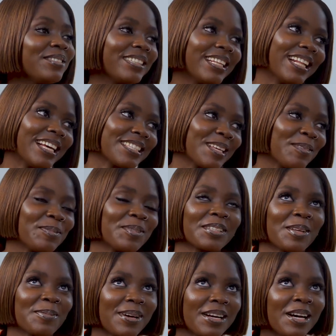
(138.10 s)
last time we
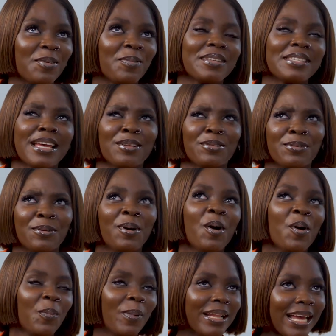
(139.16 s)
talked about her, we said, oh,
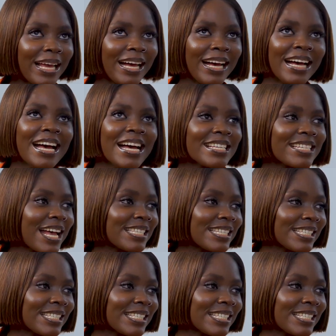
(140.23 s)
we like her. She has